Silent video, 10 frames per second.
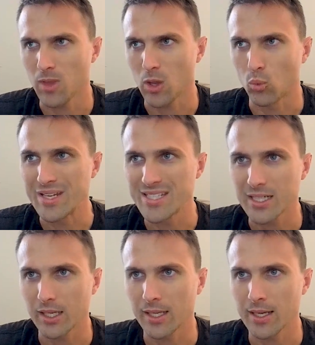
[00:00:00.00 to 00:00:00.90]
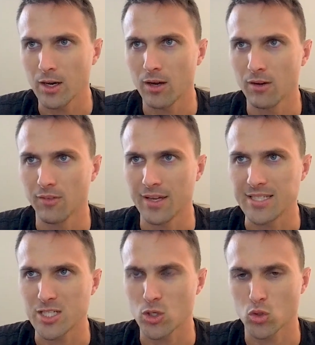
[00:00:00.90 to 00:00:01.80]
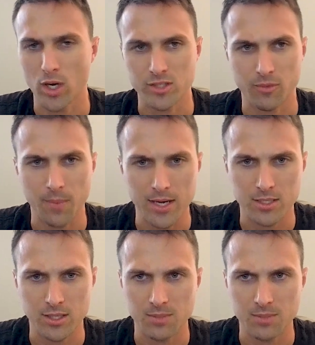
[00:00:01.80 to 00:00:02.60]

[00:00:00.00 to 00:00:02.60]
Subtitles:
recently, of a digital transformation